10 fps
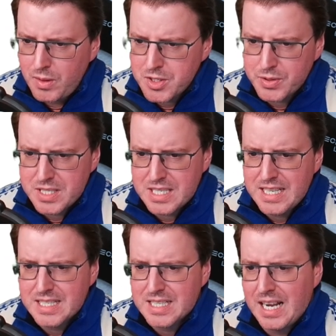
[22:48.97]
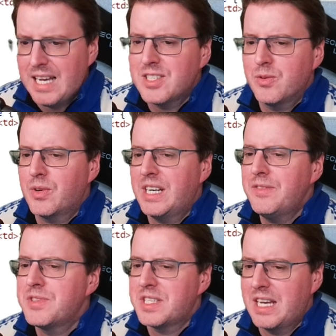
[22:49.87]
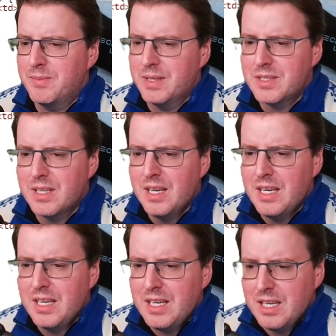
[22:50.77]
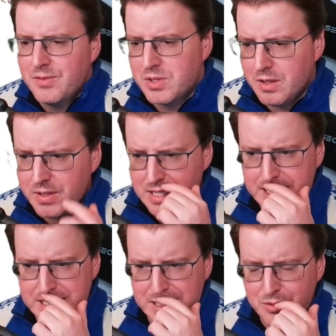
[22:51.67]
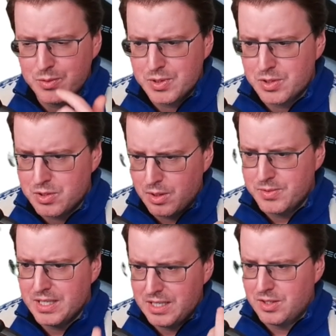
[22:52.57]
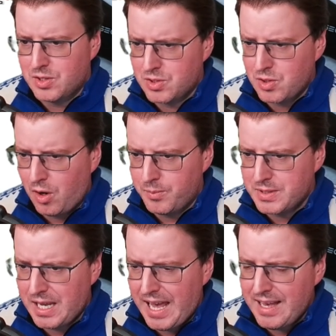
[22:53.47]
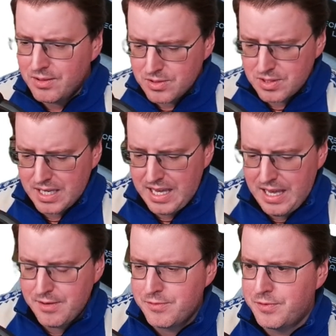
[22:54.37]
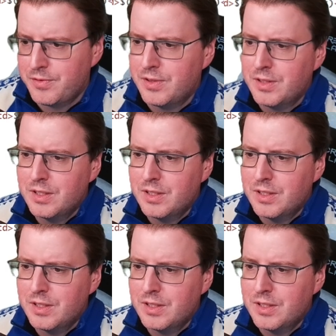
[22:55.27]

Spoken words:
So we've got the status class. So we've got an if statement. If service state is equal to stop, set it to stopped. Else if